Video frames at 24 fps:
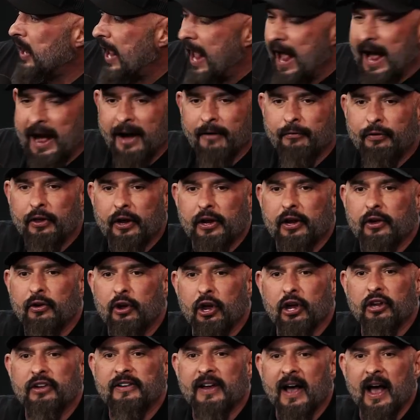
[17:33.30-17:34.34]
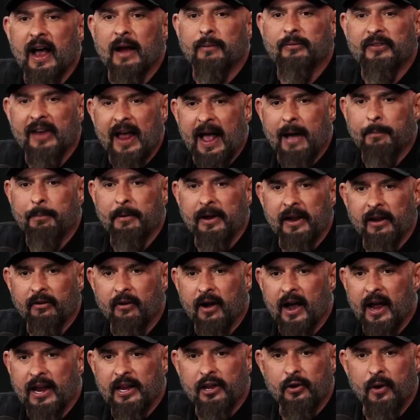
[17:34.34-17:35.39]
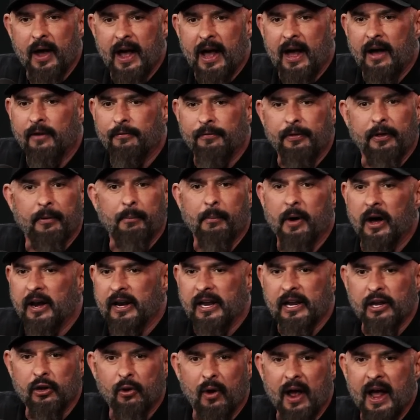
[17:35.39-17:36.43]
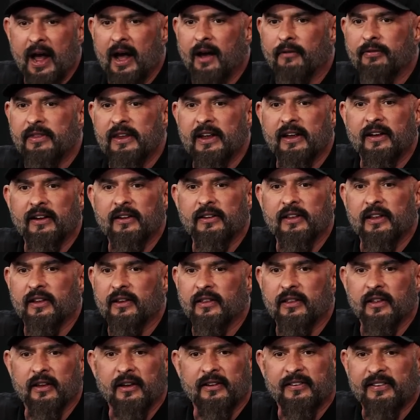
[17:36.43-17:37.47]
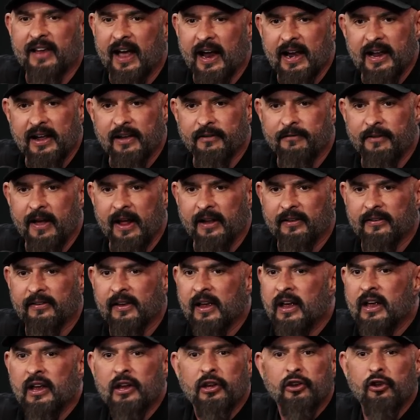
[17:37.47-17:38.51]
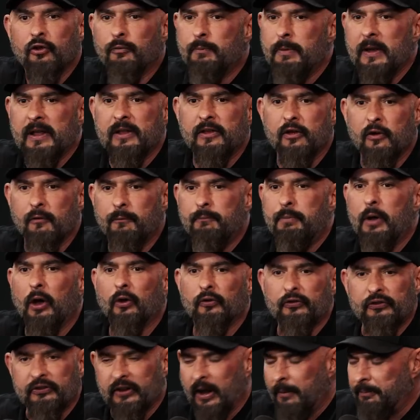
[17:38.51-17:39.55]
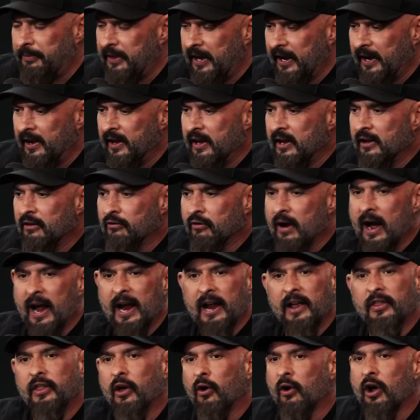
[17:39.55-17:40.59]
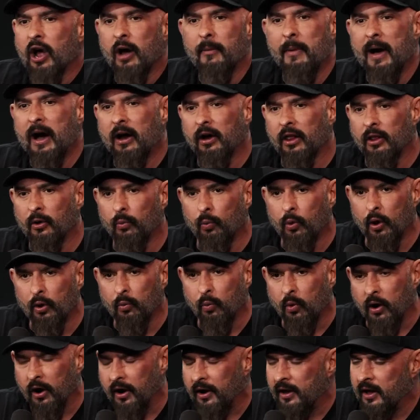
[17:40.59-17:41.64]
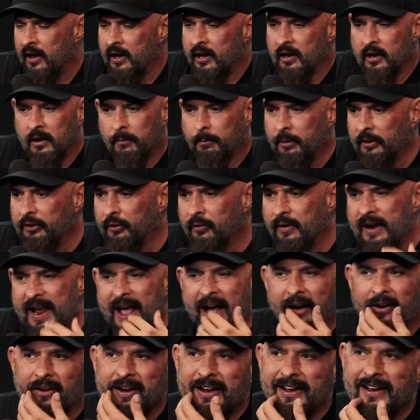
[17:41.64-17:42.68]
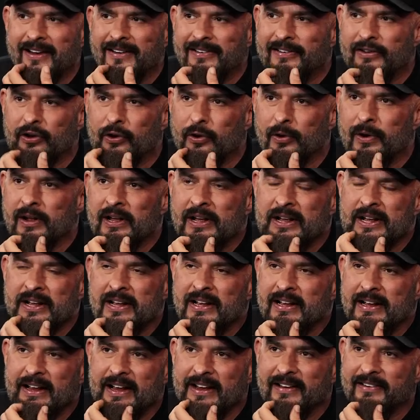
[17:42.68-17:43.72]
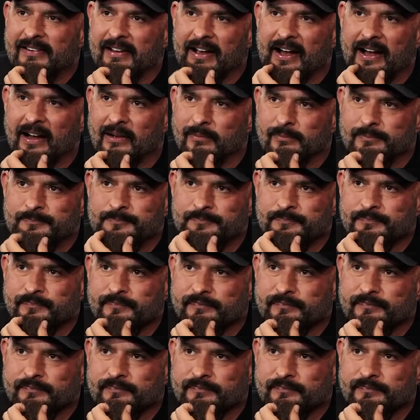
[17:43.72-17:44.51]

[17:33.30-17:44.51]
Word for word: have the good times happening, right? You have the money, you have the the, the exciting events, the you, vacations, you built something, yeah, yeah. right? And they'll come out of the woodwork. But the reality is, dude, is um,